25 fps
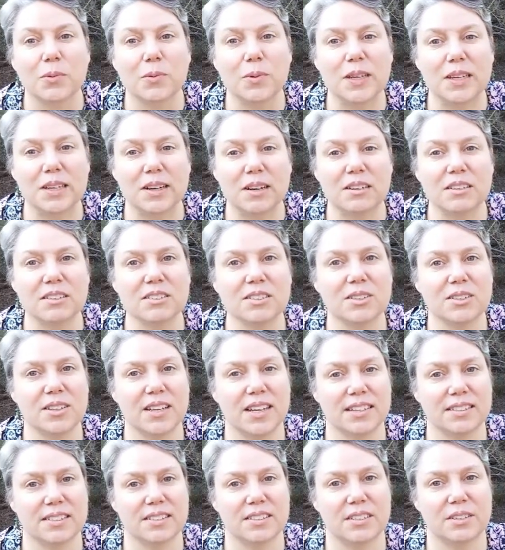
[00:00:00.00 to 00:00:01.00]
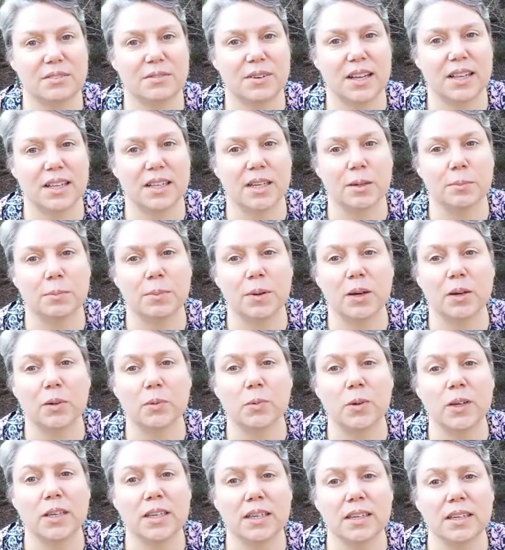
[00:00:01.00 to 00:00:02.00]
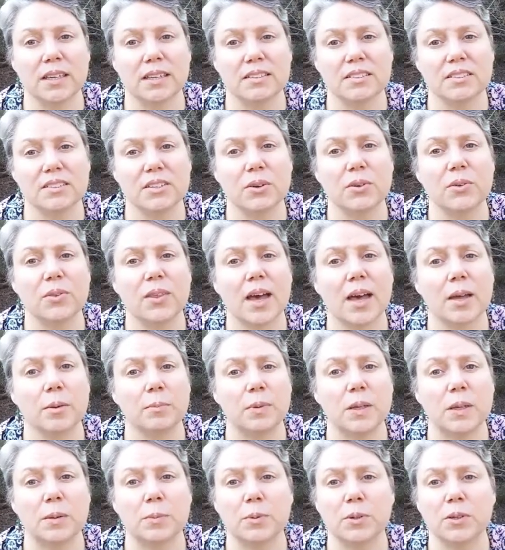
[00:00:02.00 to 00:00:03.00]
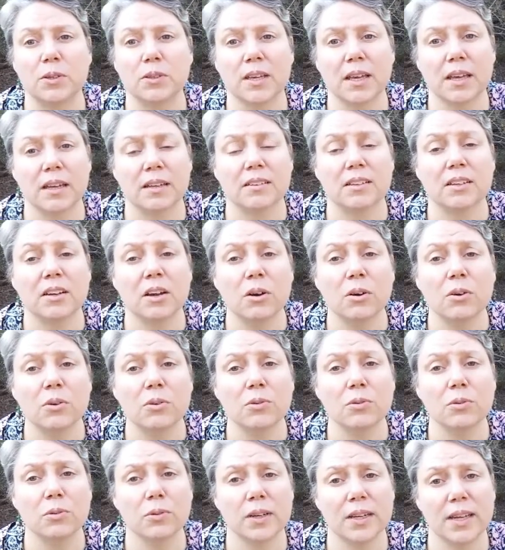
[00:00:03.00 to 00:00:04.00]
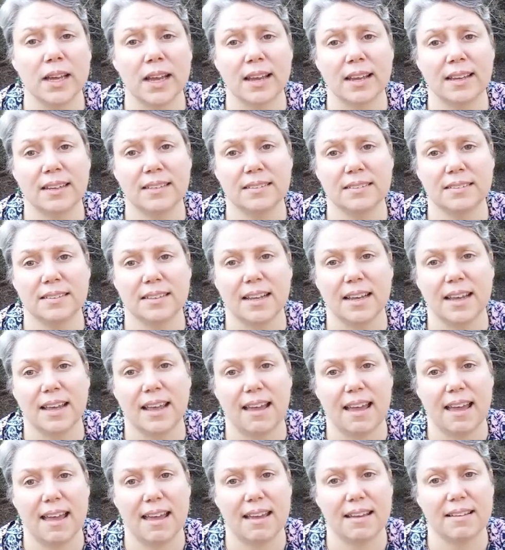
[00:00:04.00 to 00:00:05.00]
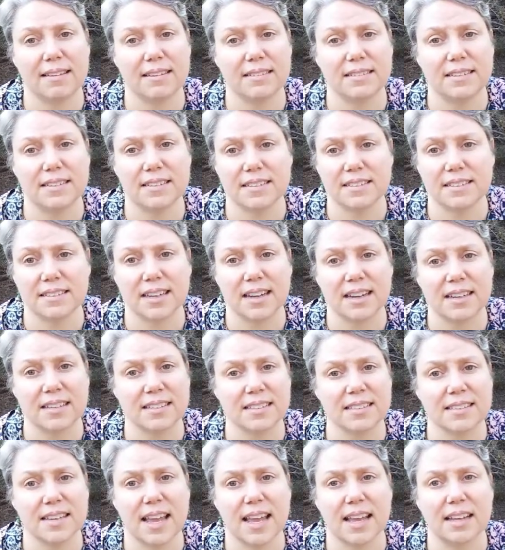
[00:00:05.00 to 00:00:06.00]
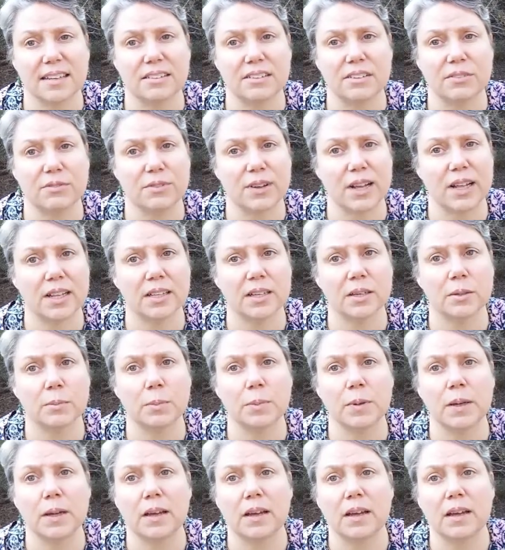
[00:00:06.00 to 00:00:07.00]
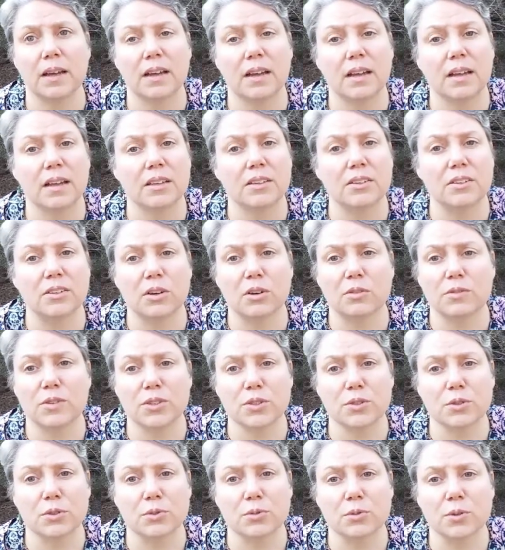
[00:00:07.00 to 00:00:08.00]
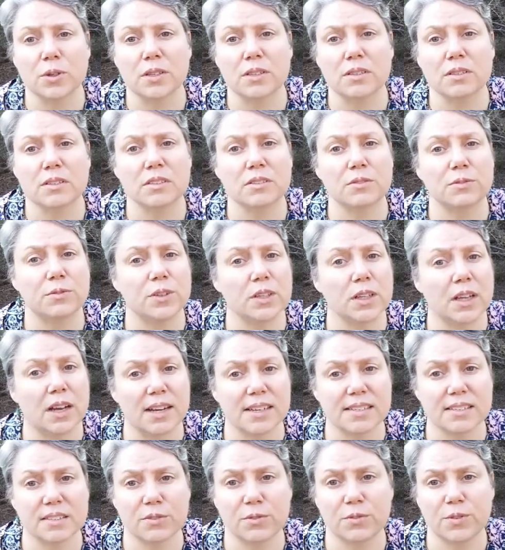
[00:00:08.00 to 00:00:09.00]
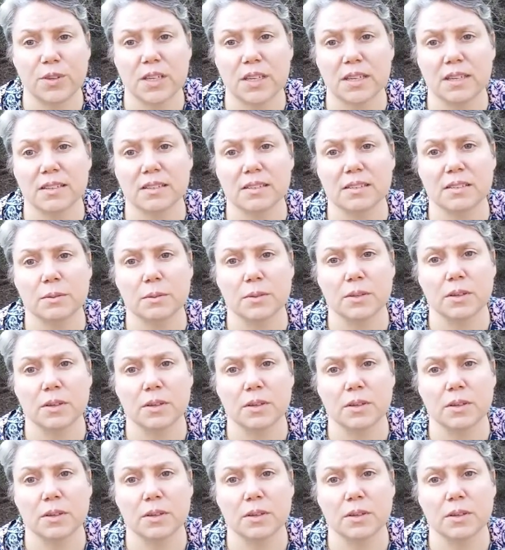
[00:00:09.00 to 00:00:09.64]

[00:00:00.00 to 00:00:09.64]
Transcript: We'd also like to develop a wiki so that people can co-create, discuss, and develop Novasutras' philosophies,